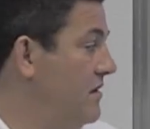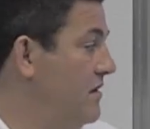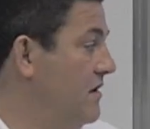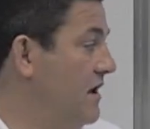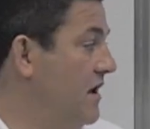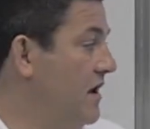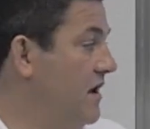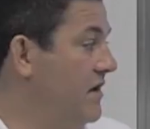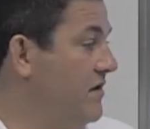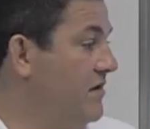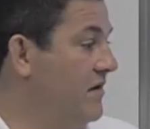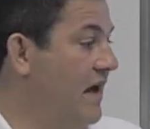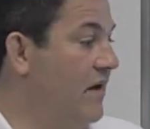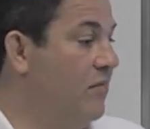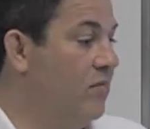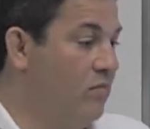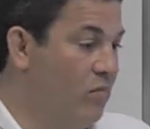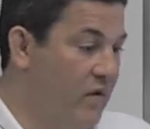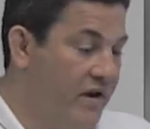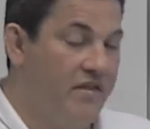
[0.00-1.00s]

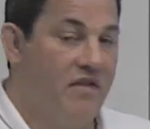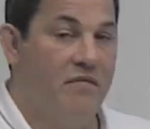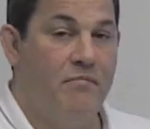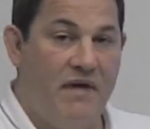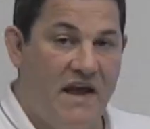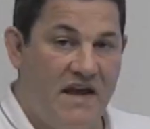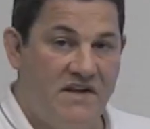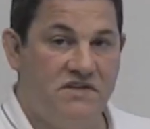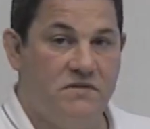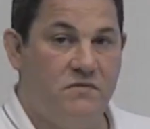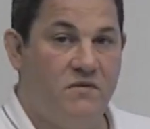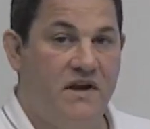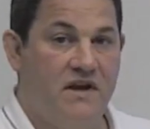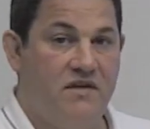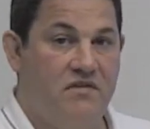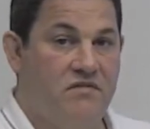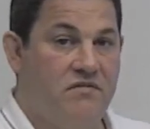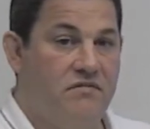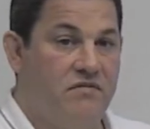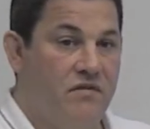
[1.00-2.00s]
And one of the major ways